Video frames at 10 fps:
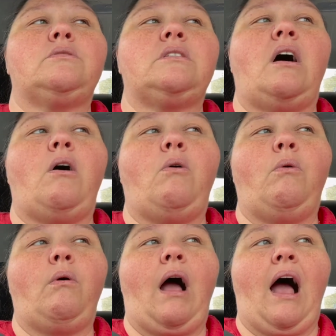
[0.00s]

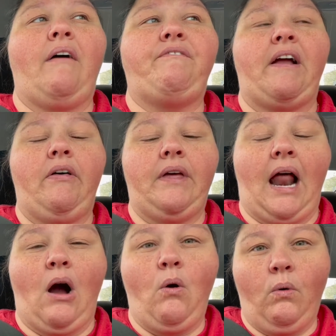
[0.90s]
So I found
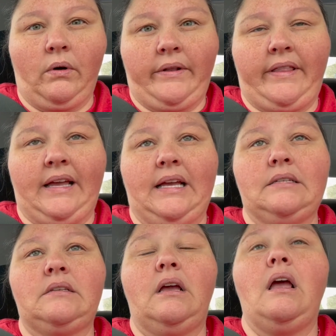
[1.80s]
that I hoard
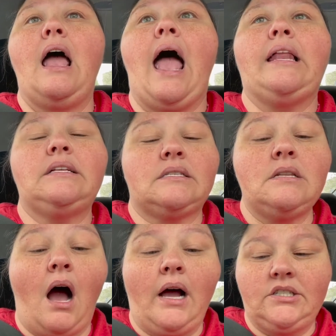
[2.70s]
things, and it's
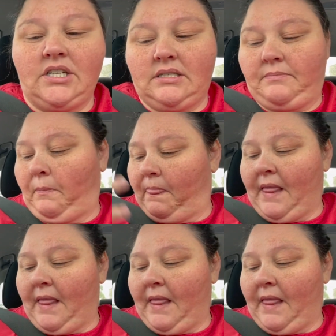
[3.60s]
not just...